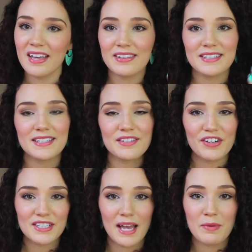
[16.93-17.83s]
This is the
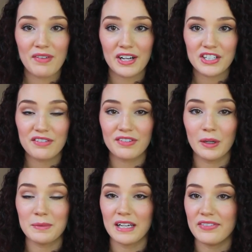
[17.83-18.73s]
first time we've actually
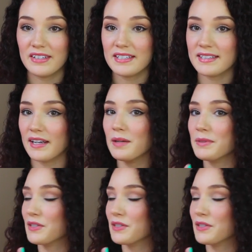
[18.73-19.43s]
filmed in this setup,